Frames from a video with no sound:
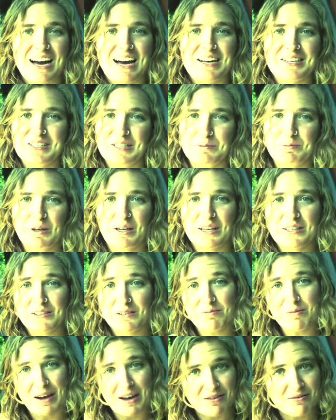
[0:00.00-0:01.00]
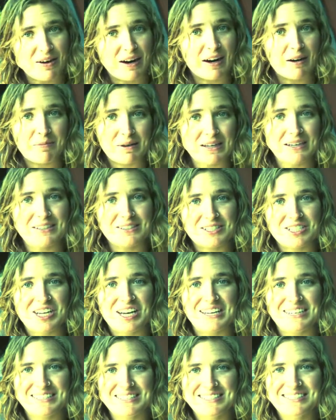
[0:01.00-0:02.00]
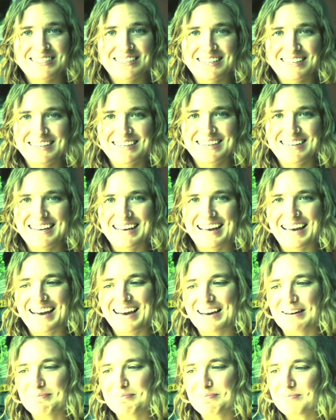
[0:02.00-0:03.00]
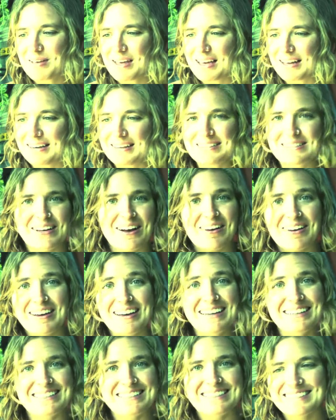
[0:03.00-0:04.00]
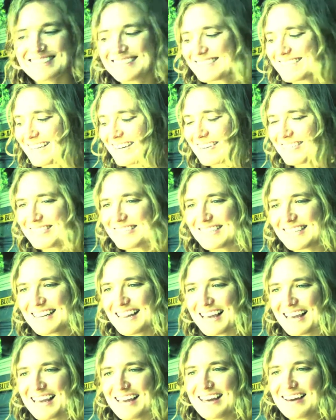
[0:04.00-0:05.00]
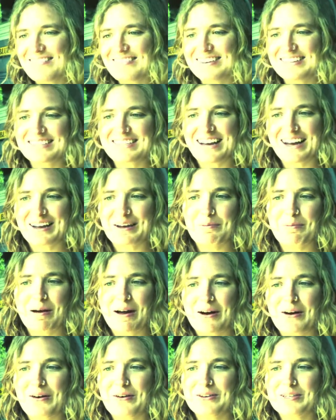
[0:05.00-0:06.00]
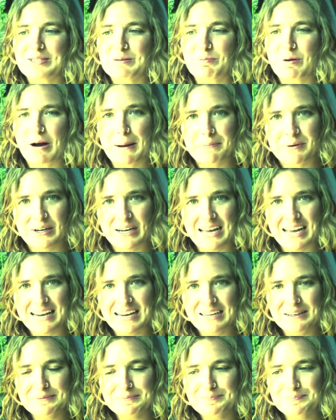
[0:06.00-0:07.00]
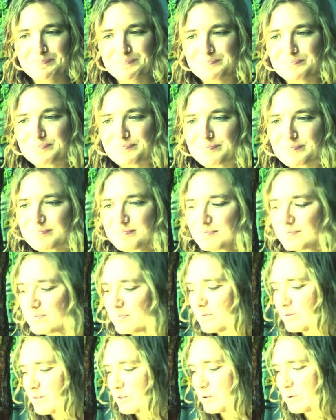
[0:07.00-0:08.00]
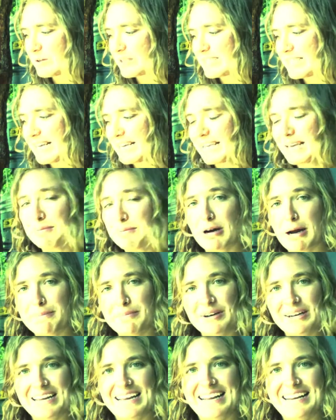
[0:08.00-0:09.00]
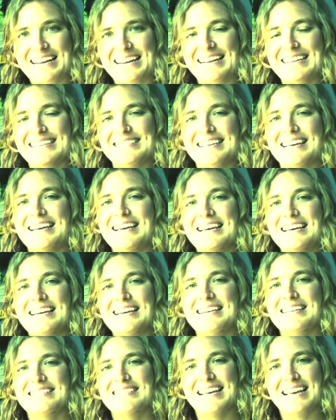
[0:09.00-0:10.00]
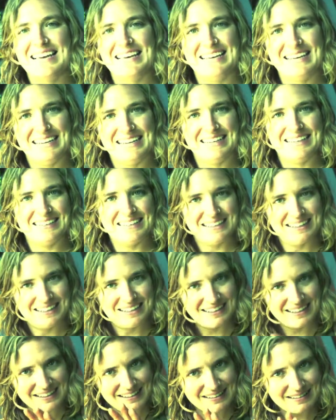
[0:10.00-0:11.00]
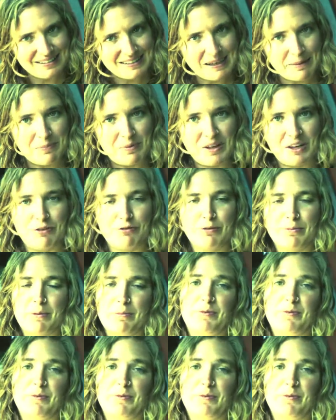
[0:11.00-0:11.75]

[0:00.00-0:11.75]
just because of my environment has changed, and it's all good. So today I want to talk about propagating. So propagating is taking something from a